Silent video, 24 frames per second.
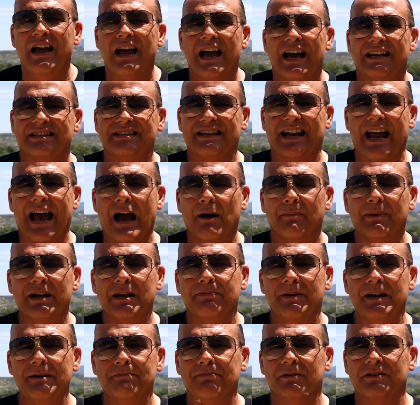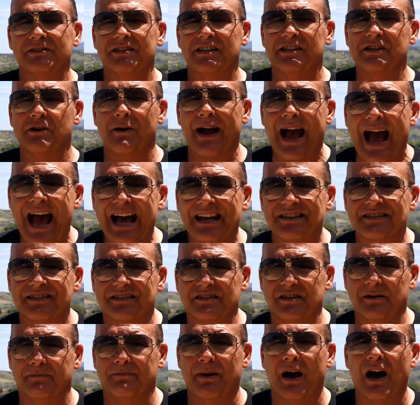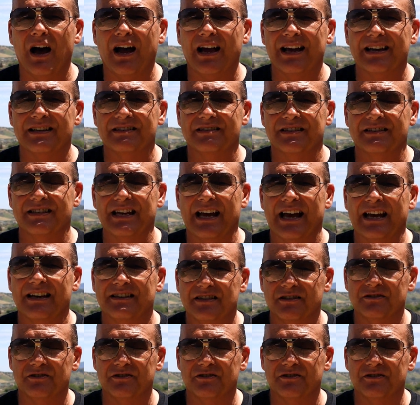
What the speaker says: I said, how many people did you ask to buy today?